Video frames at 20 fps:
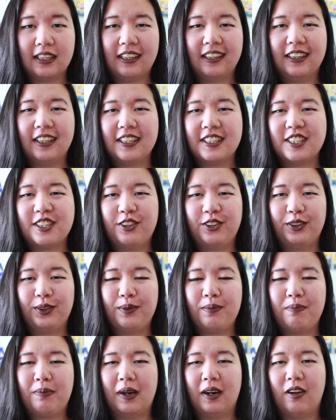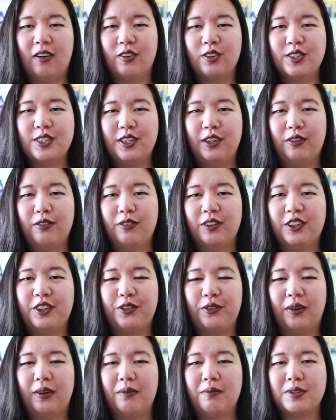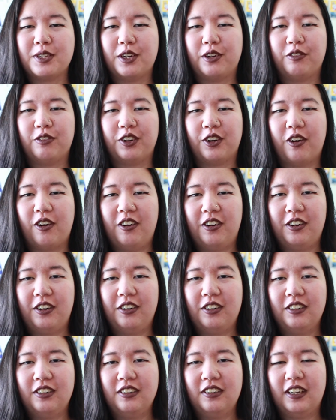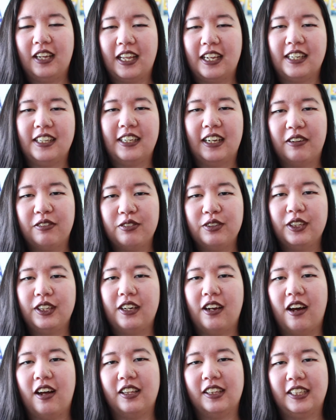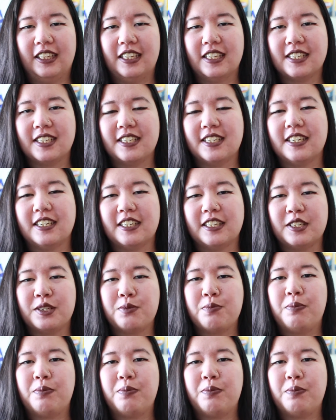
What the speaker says: in this group, but also for dorms overall, and definitely not least, is